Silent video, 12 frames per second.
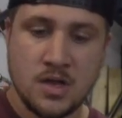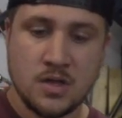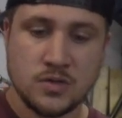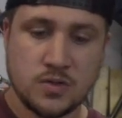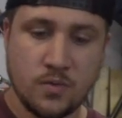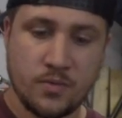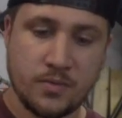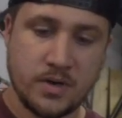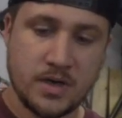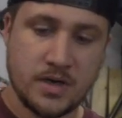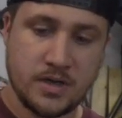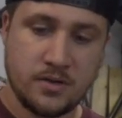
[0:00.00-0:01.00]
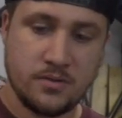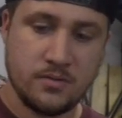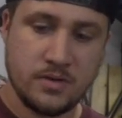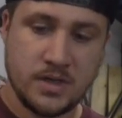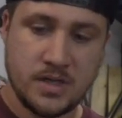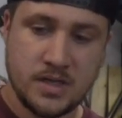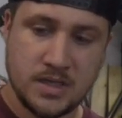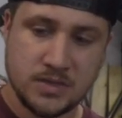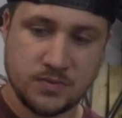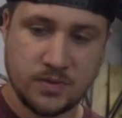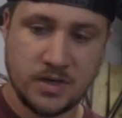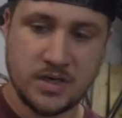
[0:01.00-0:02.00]
So what we're going to do
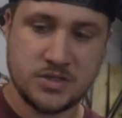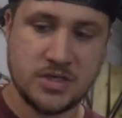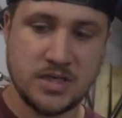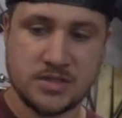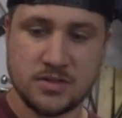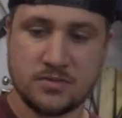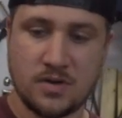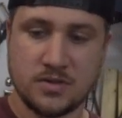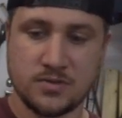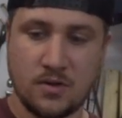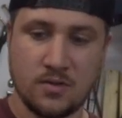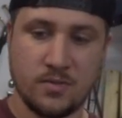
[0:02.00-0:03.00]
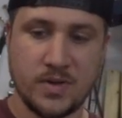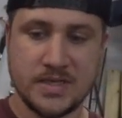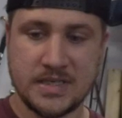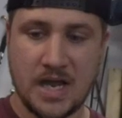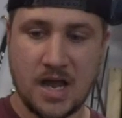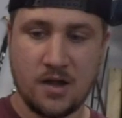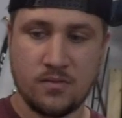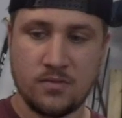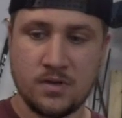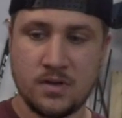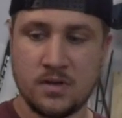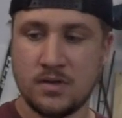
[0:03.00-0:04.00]
is we're going to chase the threads all the way
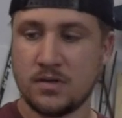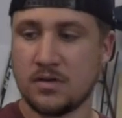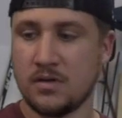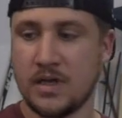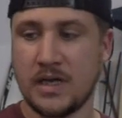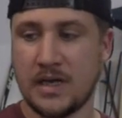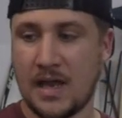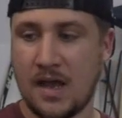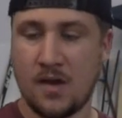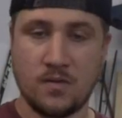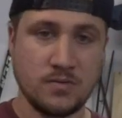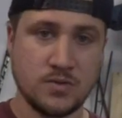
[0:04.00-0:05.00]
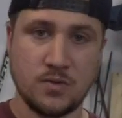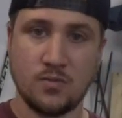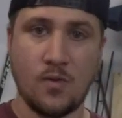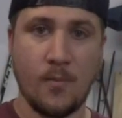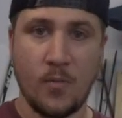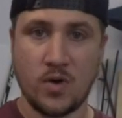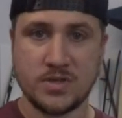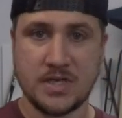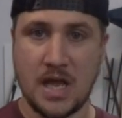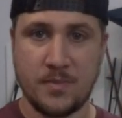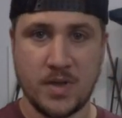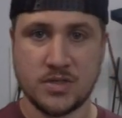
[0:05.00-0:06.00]
down, clean it out, do it one more
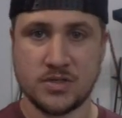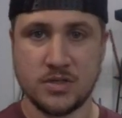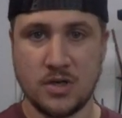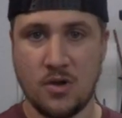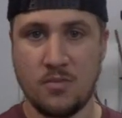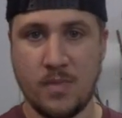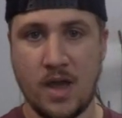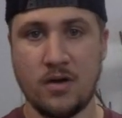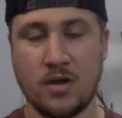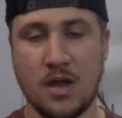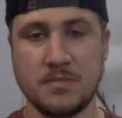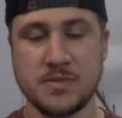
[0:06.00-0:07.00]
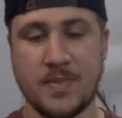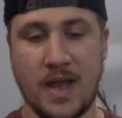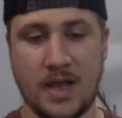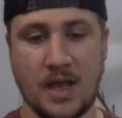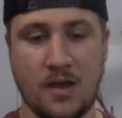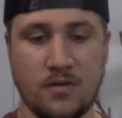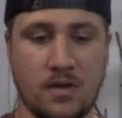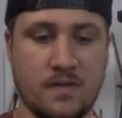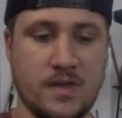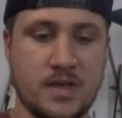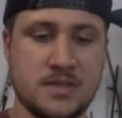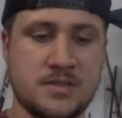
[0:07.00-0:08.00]
time, make sure no metal comes back out
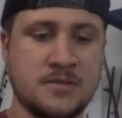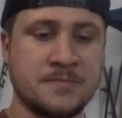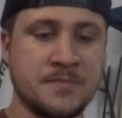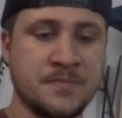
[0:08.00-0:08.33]
on this.